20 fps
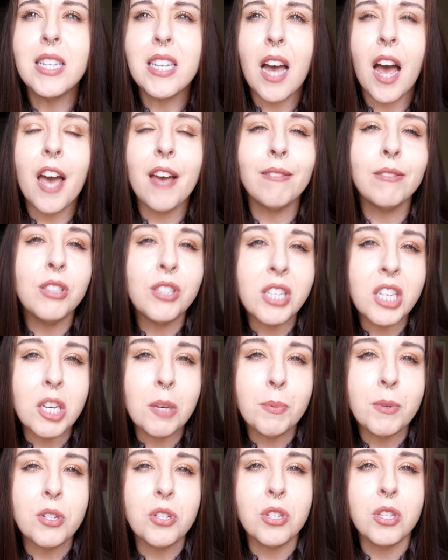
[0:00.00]
dive
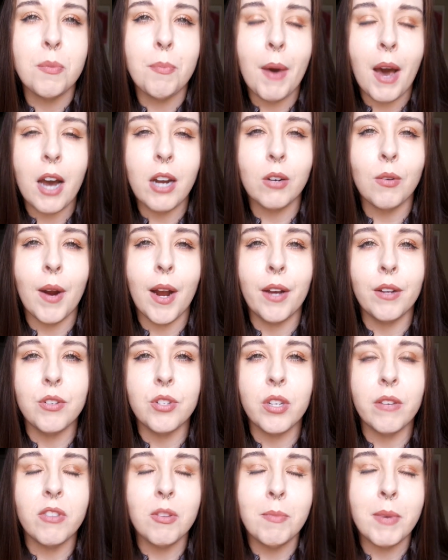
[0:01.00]
deep into the
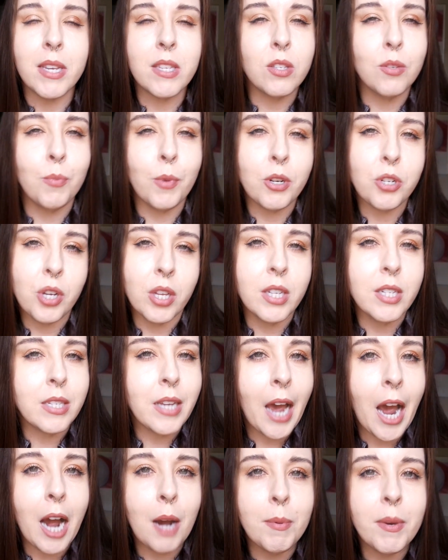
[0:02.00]
background of the Maison Margiela
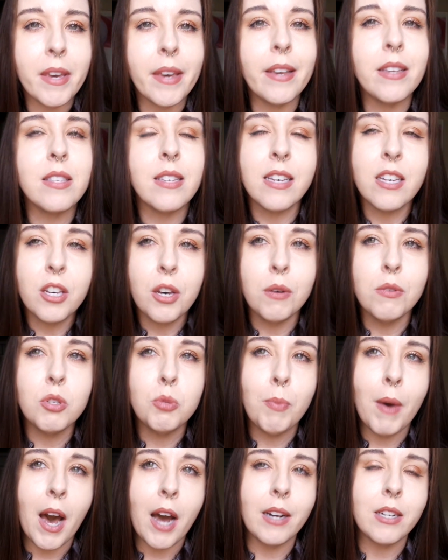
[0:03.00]
Tabis, it goes
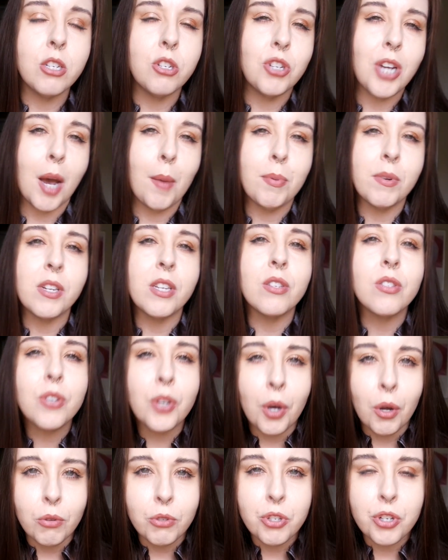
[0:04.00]
back to Japanese
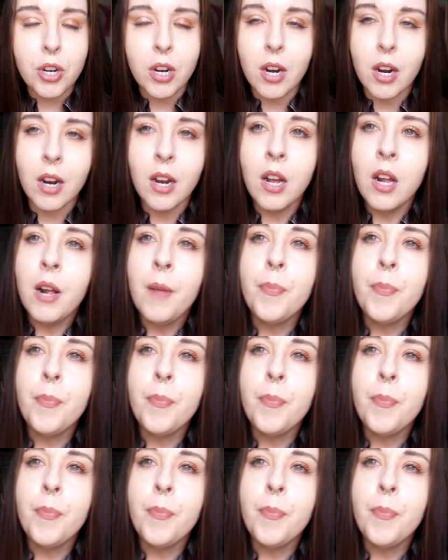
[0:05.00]
culture,